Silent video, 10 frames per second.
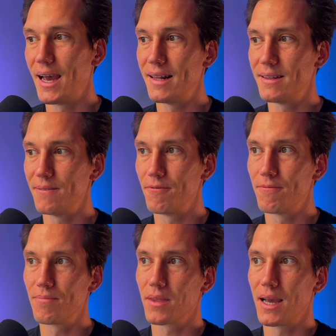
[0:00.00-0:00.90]
And
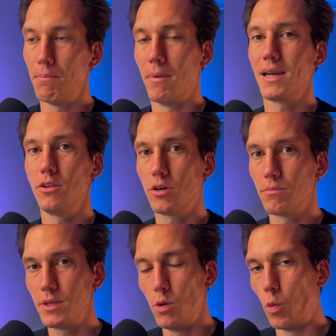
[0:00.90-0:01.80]
it might
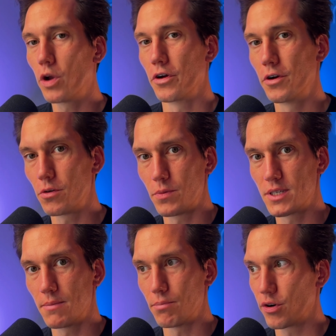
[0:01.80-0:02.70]
not be
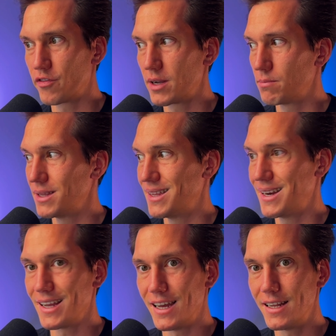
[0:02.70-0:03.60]
100% perfect, but
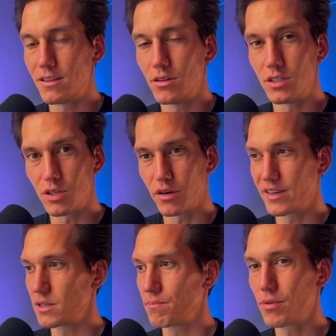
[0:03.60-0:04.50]
then again, it could
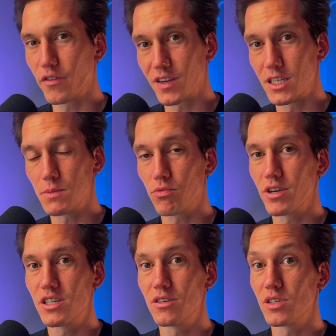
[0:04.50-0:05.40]
serve as a perfect
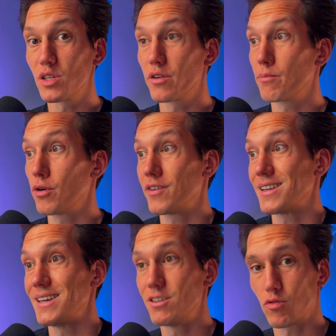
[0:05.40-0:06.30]
inspiration. It's a
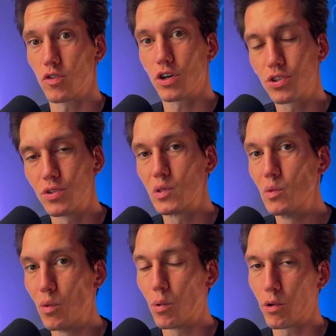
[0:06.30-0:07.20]
perfect introduction
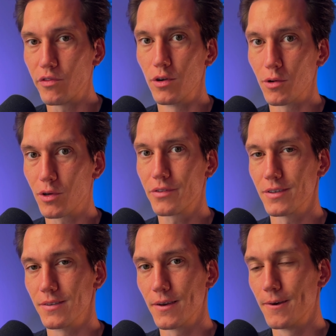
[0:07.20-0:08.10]
to all of your
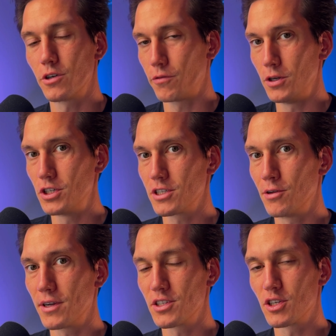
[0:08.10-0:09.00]
content. So if we just
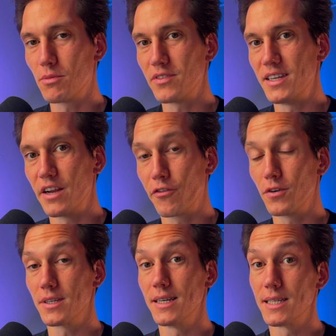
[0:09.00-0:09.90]
look at some of the
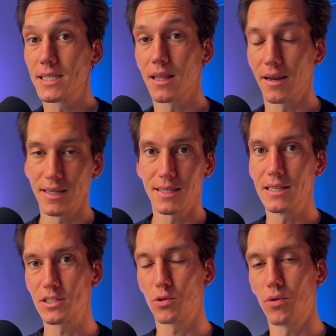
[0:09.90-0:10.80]
different slides,
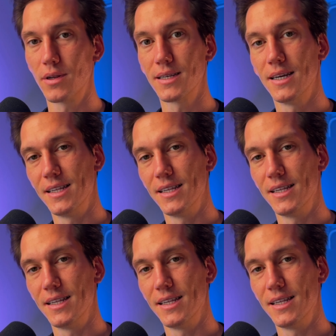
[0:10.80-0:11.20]
let's call it,